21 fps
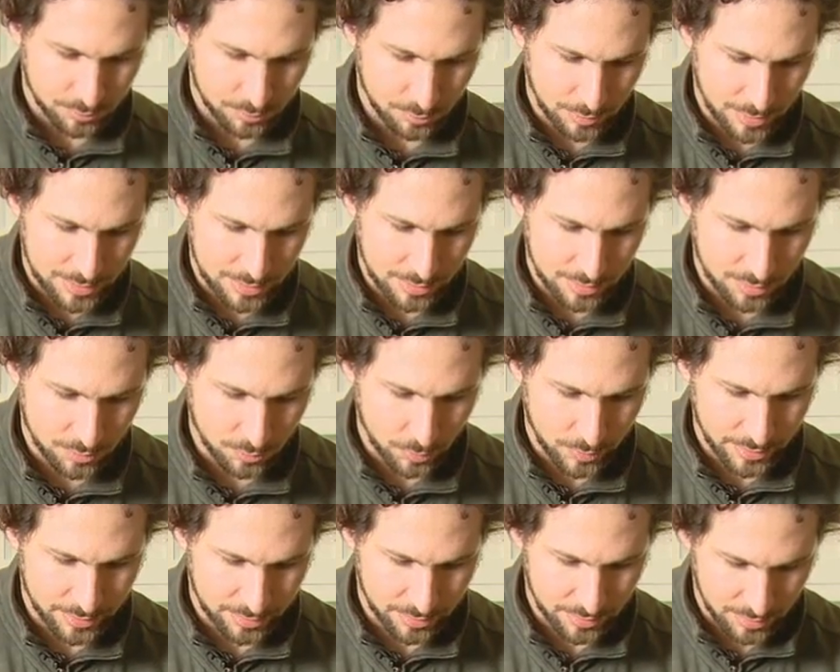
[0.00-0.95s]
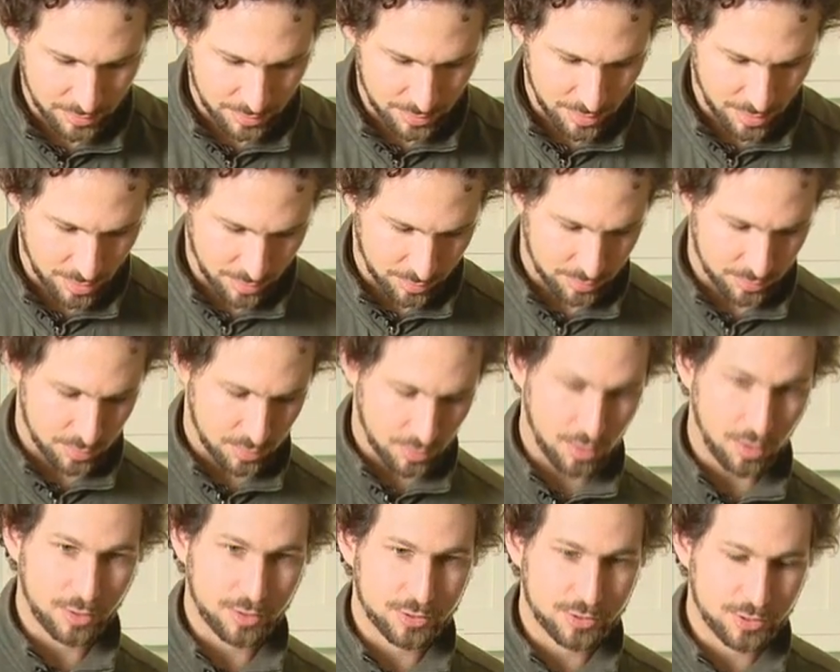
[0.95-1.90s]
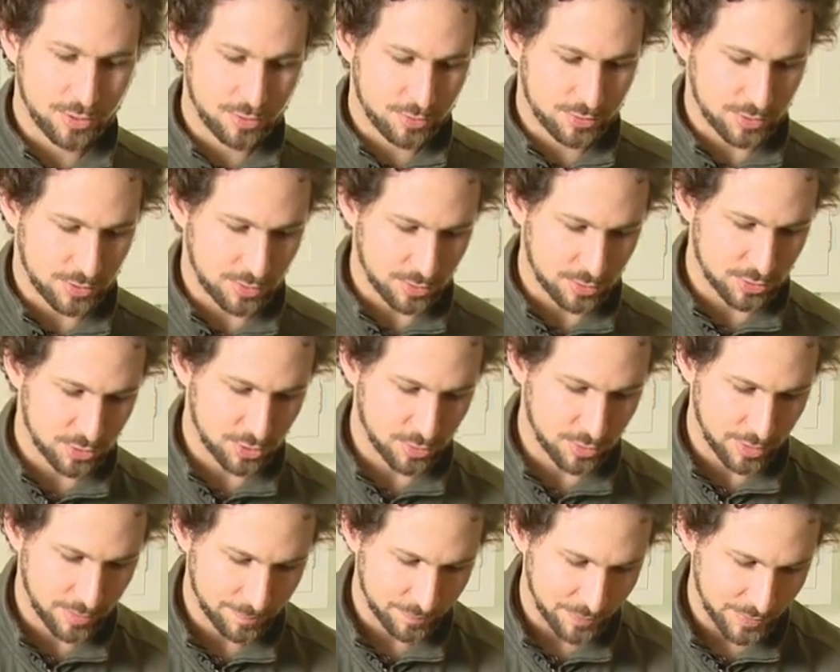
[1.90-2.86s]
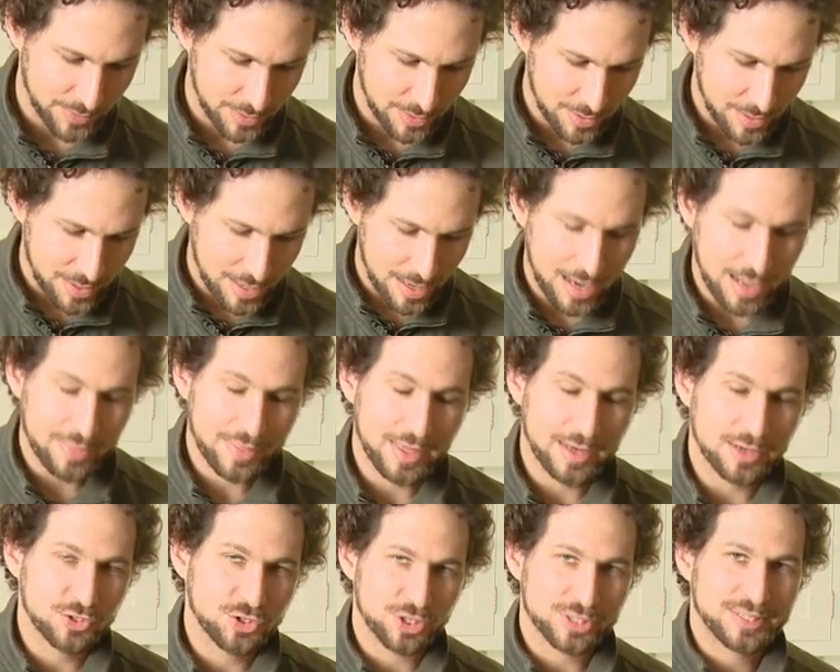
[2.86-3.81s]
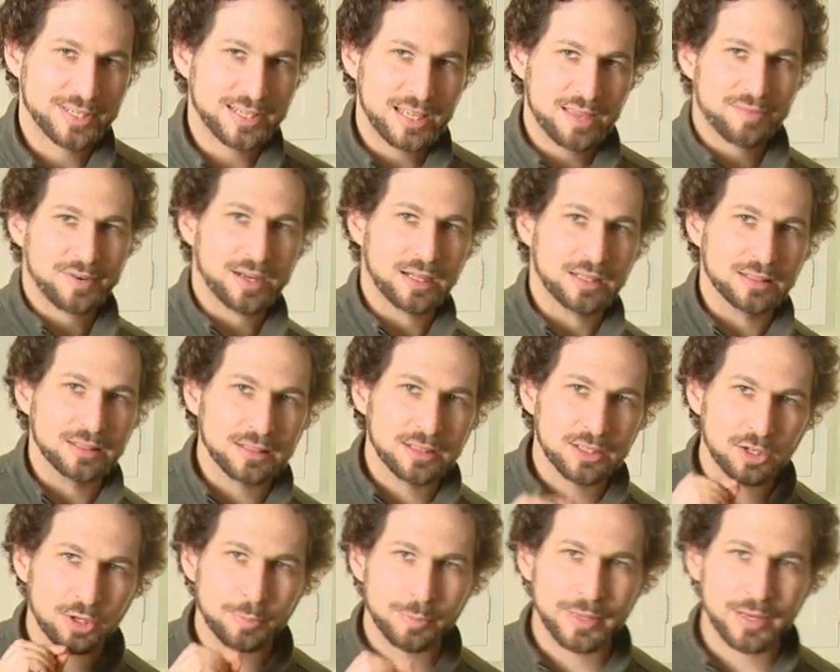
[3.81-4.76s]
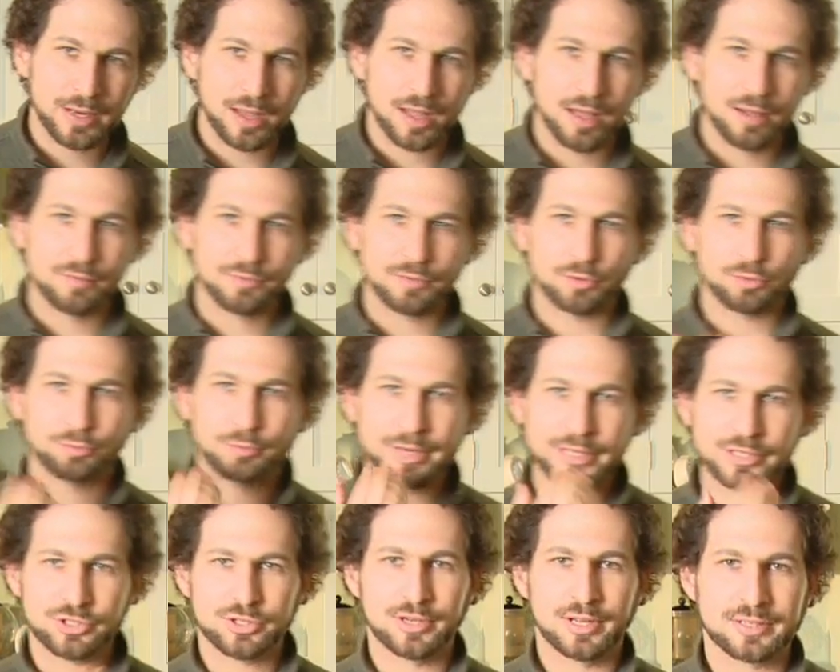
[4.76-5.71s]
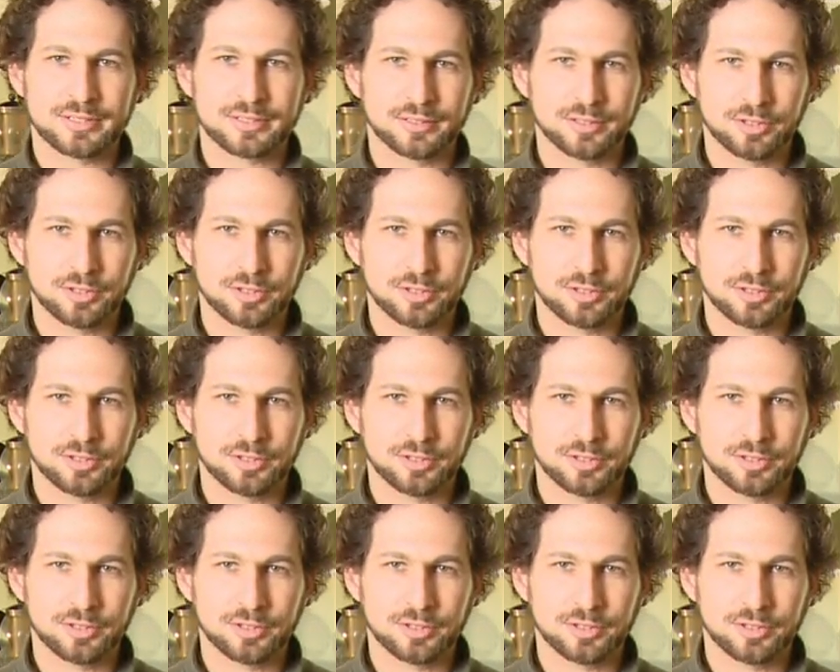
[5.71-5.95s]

right in with the artichokes and the tuna. And then just to give it a little bit of richness, a